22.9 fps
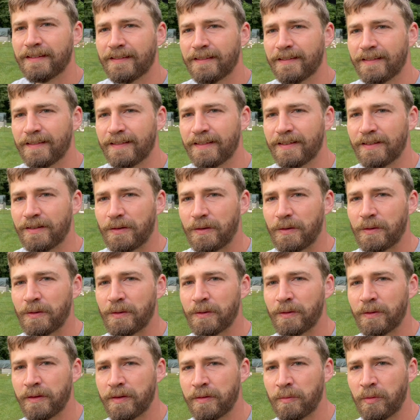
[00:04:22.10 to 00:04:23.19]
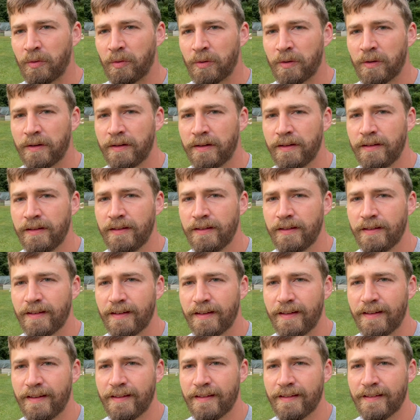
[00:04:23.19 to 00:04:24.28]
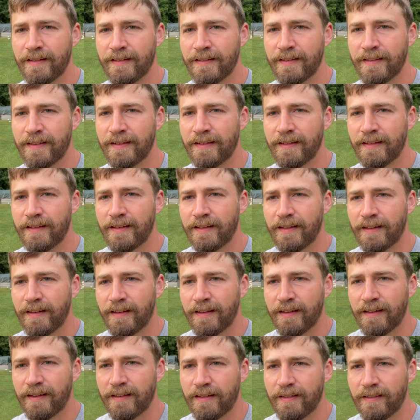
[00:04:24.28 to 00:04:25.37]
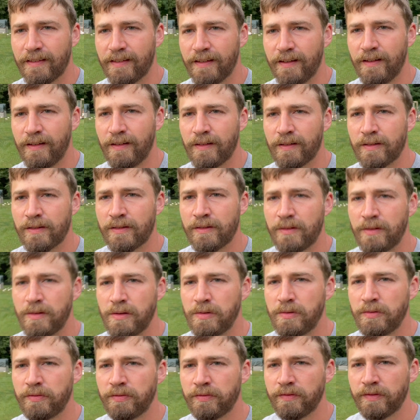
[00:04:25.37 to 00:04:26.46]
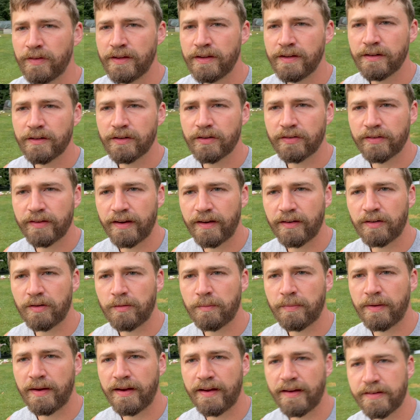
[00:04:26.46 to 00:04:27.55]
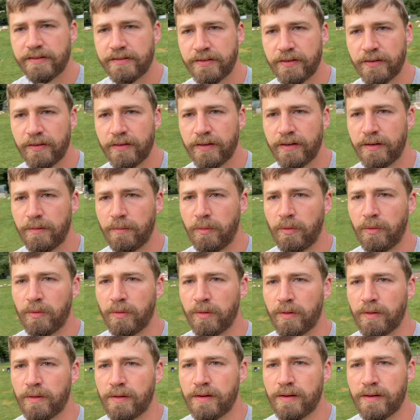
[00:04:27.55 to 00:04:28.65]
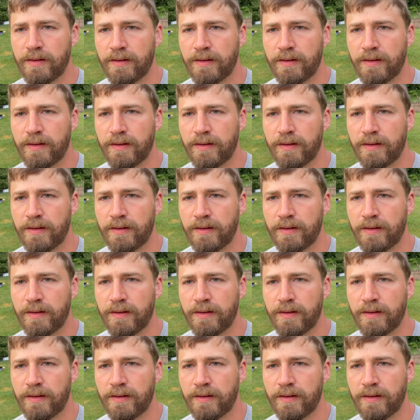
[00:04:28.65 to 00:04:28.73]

It's early morning, and there are no feeders out on pasture anymore.